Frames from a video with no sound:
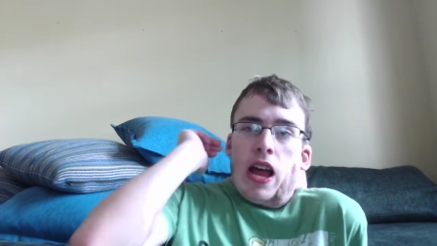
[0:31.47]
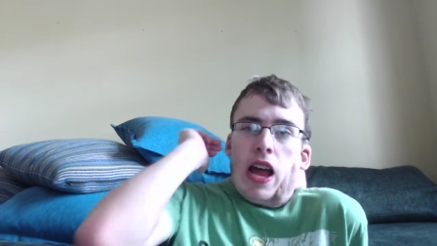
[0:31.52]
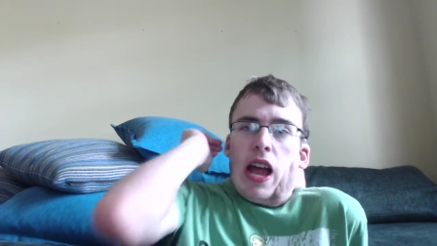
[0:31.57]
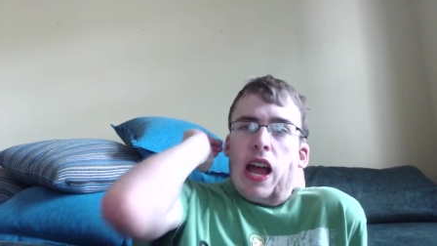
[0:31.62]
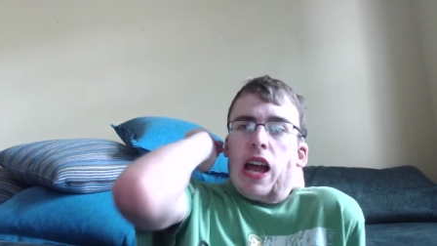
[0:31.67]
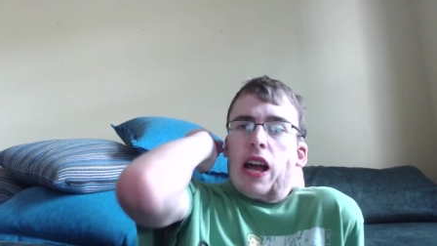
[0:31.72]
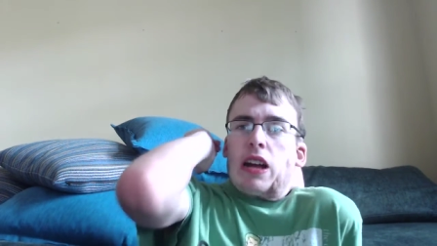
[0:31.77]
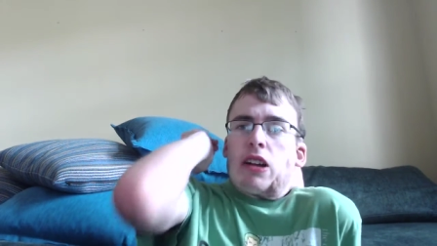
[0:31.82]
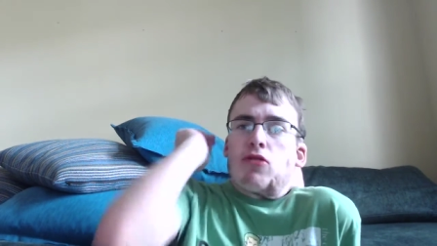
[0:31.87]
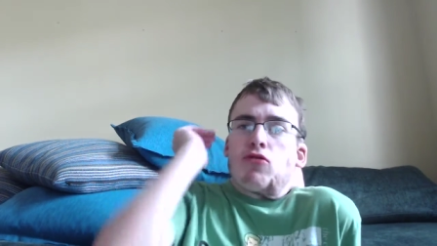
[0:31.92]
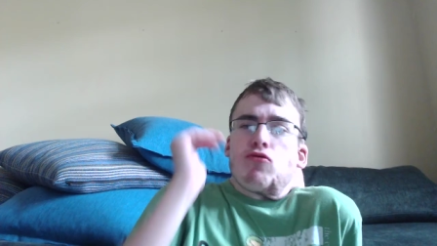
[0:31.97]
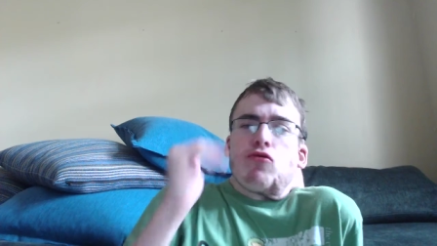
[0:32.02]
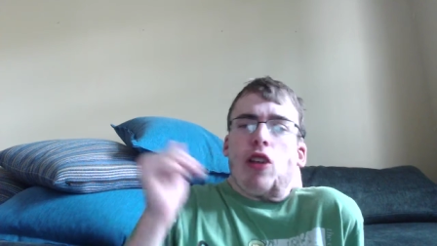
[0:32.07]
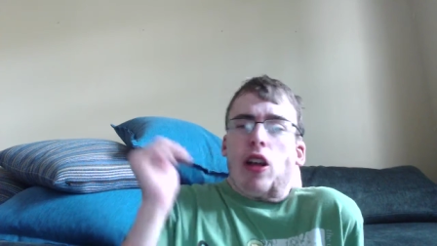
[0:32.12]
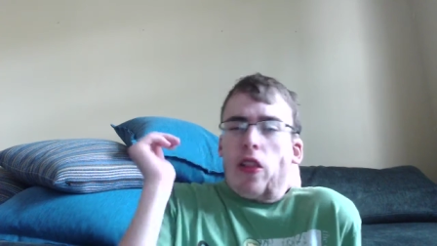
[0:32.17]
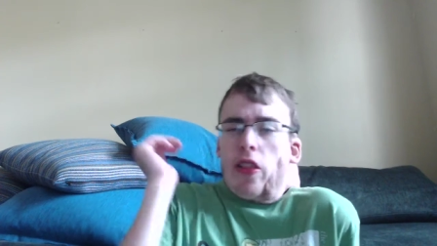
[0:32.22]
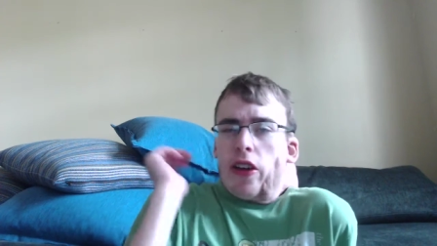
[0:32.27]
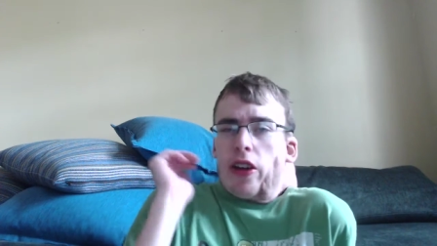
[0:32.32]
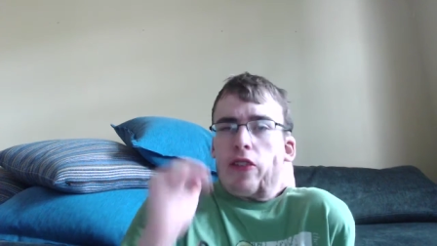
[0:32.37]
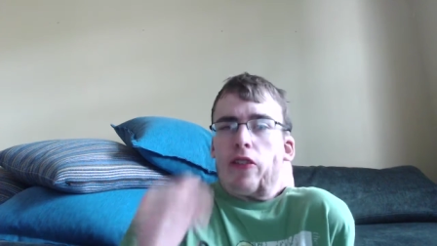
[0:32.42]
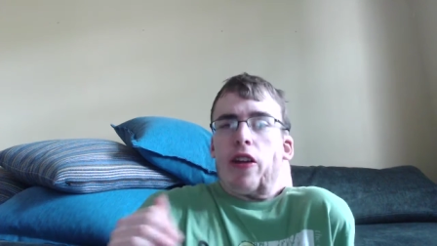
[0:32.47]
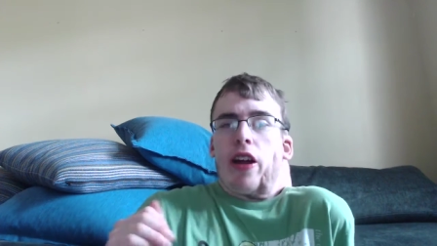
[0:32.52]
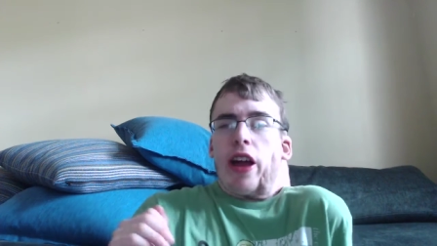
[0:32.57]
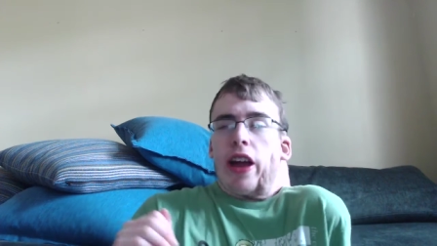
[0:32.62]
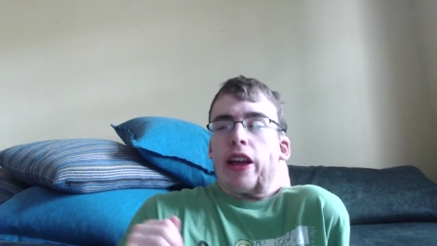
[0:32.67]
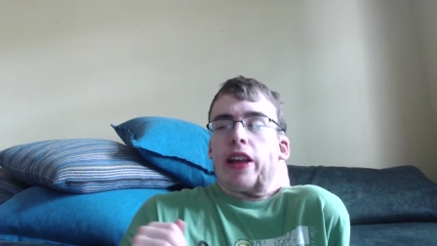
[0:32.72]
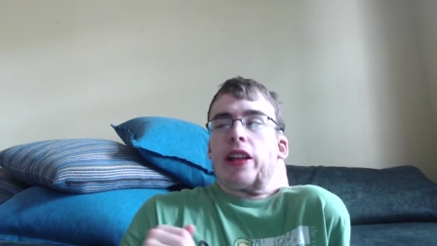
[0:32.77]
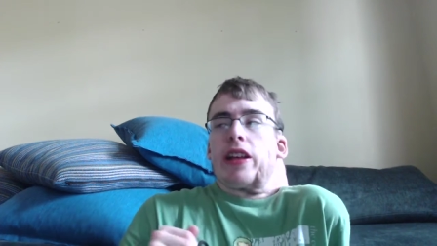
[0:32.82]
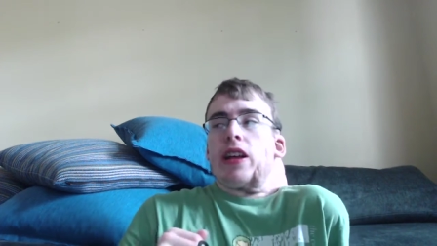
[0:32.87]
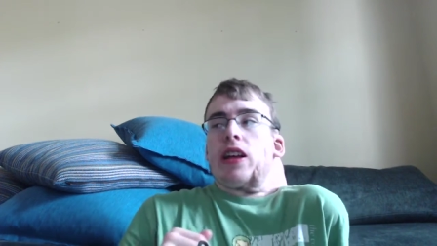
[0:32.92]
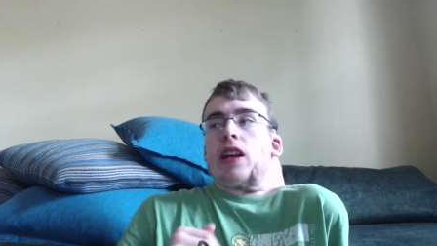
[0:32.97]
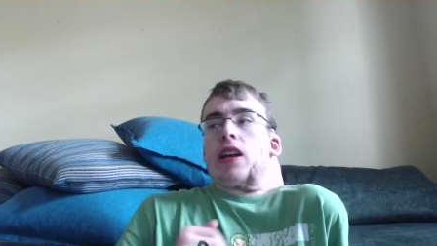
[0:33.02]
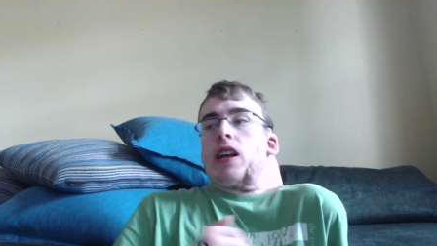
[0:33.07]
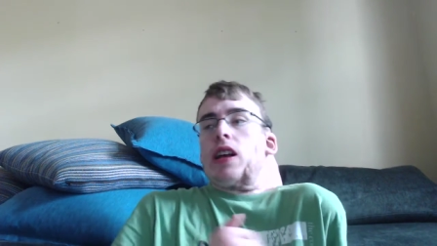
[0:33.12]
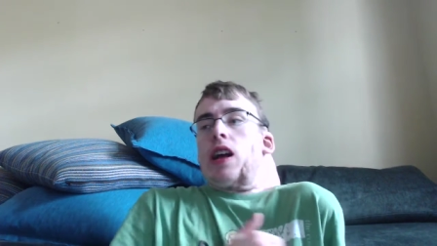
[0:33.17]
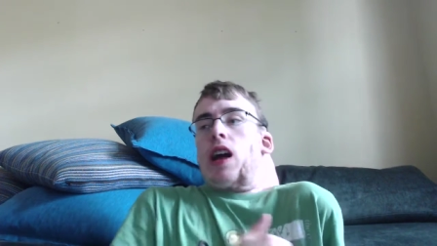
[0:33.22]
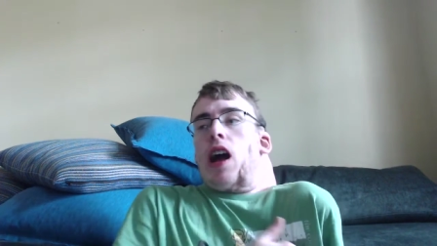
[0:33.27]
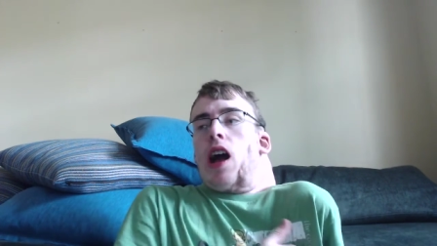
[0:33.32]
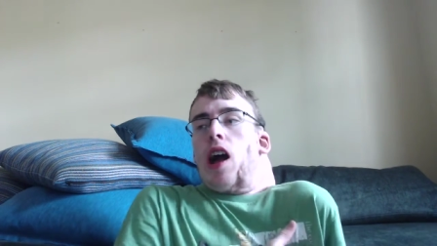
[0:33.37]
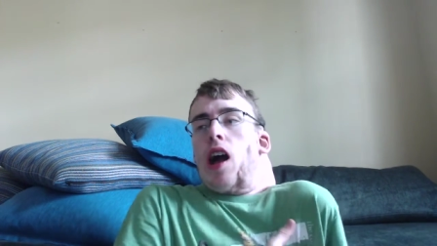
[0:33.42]
It's really great.
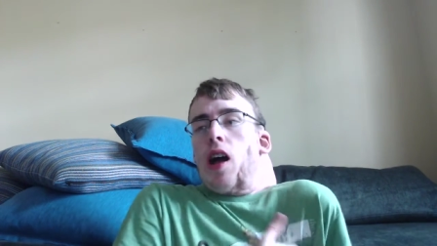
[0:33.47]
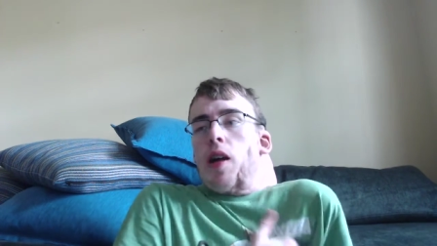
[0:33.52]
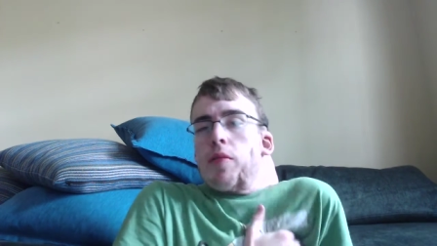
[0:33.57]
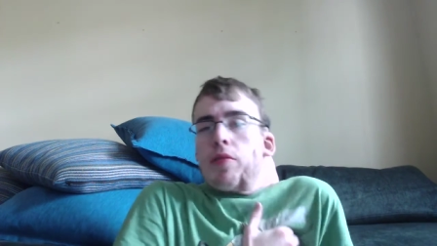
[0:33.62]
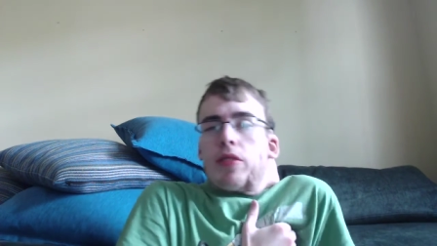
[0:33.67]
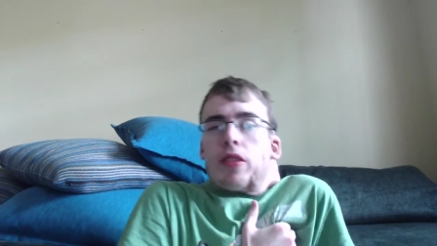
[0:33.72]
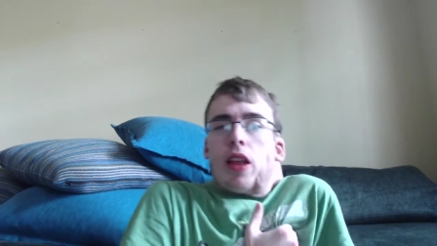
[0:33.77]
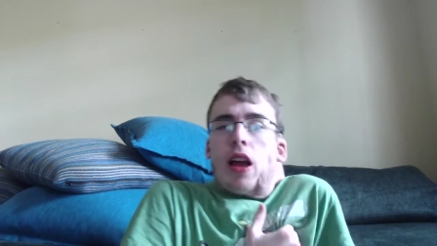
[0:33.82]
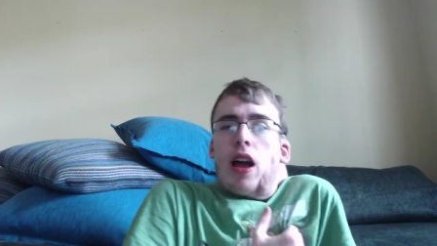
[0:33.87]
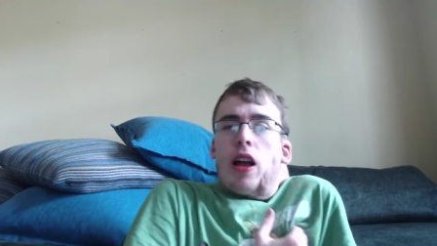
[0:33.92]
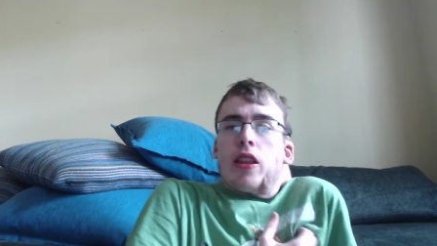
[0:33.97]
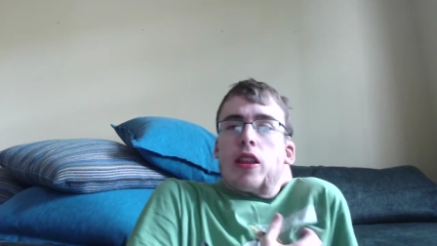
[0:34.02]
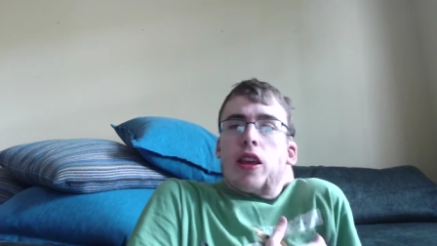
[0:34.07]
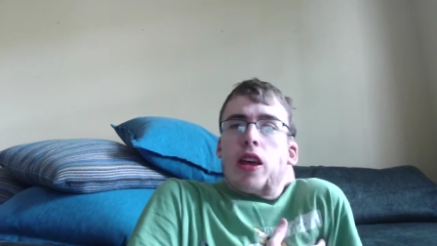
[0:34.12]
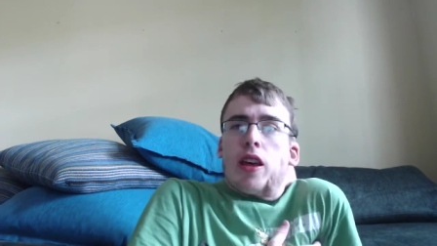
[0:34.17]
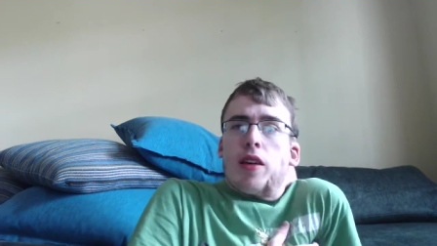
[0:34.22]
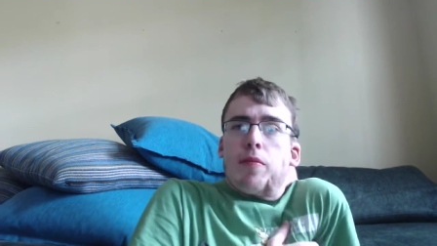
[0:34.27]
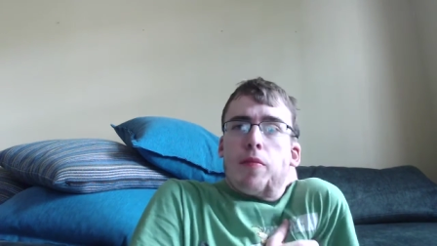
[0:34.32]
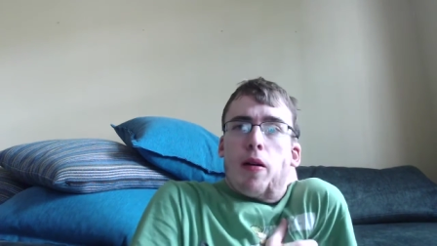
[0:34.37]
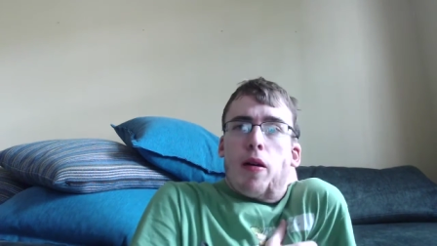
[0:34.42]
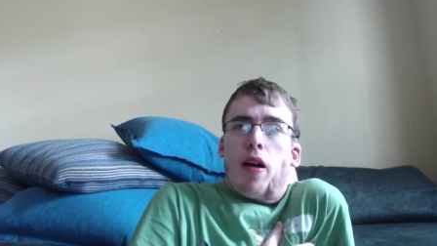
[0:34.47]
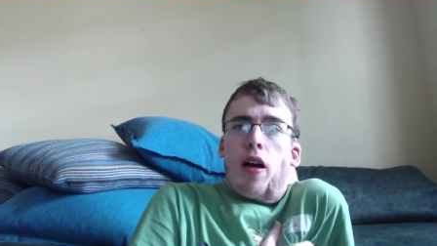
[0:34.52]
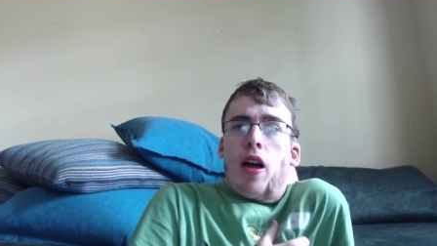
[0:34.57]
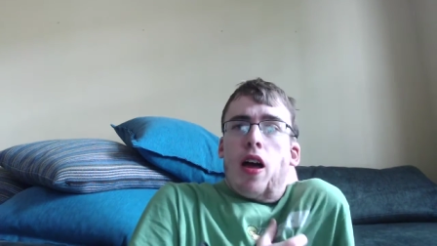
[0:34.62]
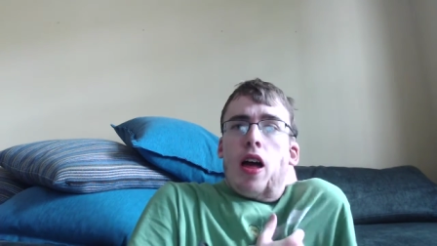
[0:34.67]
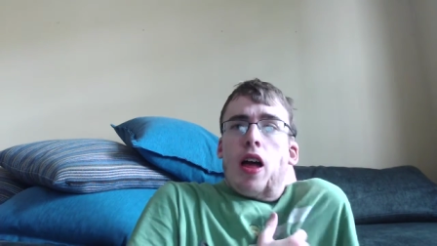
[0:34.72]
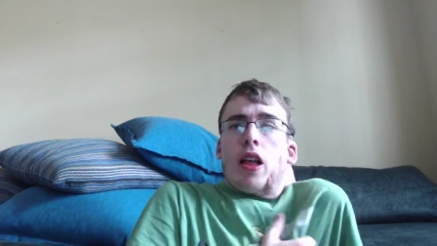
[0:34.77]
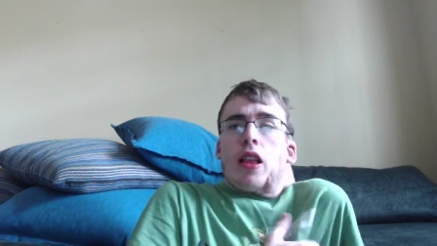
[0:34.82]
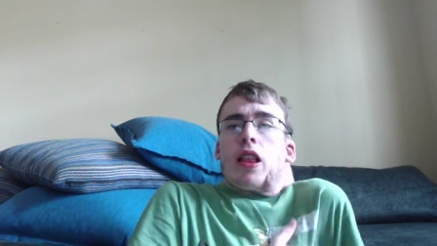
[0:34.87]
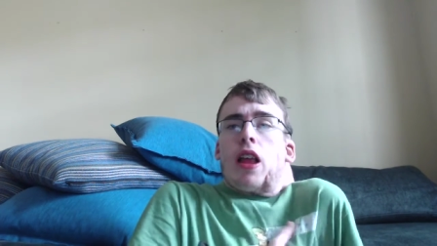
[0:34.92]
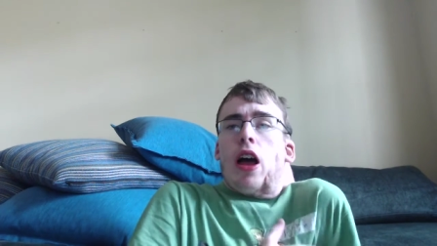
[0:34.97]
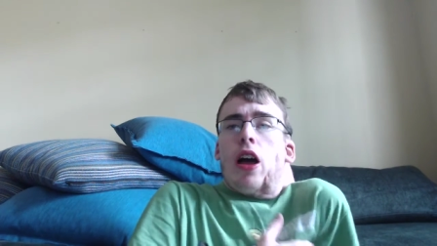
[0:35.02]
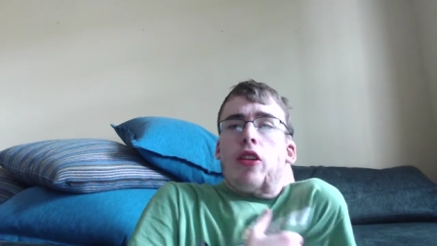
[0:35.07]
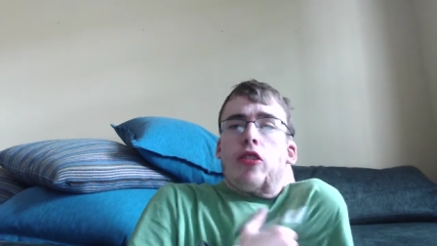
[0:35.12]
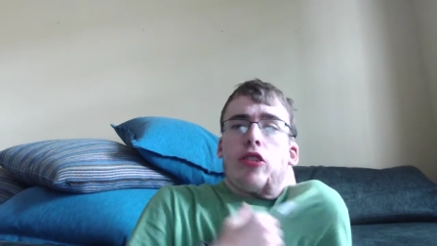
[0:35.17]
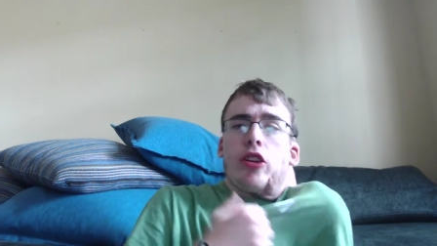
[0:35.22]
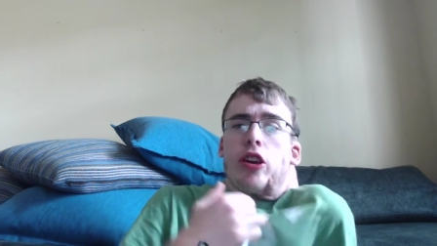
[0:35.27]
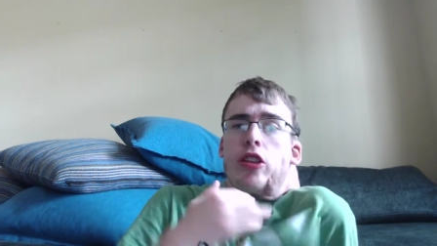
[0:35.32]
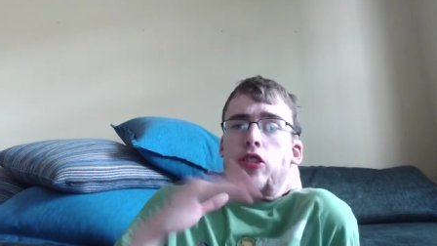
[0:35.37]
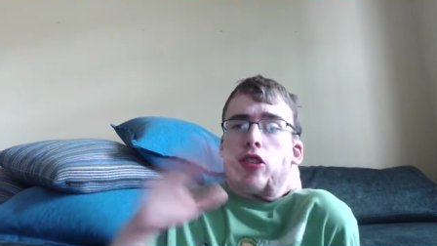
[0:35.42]
Um, Sanji, uh,
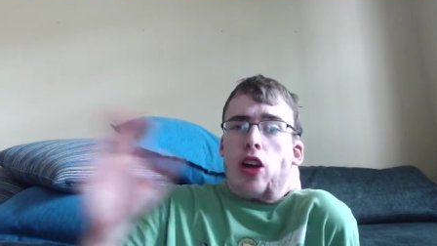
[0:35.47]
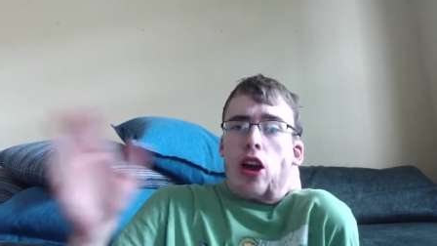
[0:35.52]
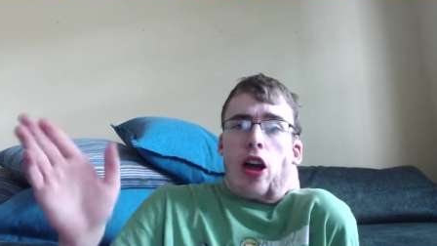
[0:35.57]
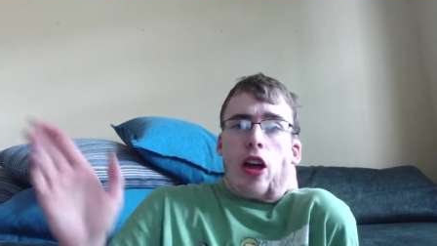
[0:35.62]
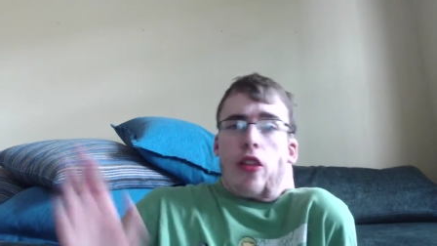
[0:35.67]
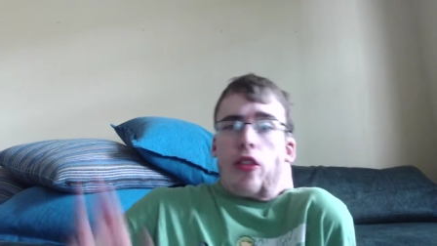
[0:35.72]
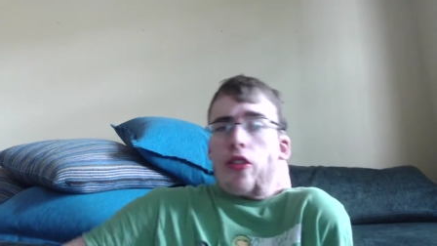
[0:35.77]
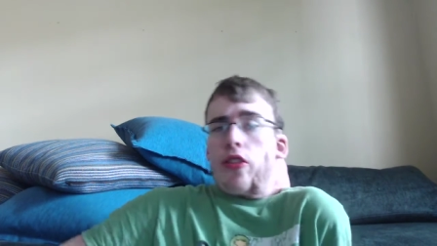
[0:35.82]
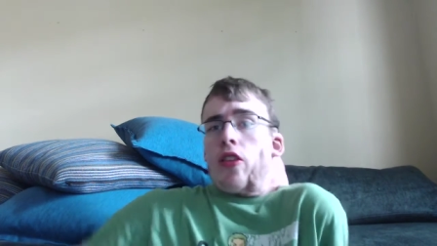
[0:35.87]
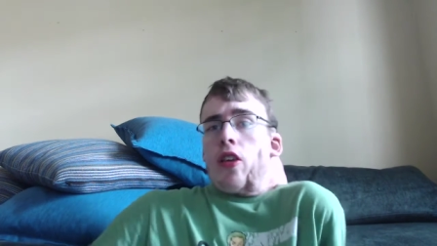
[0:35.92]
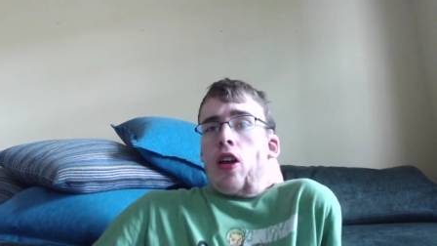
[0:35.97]
Sanji and Judge.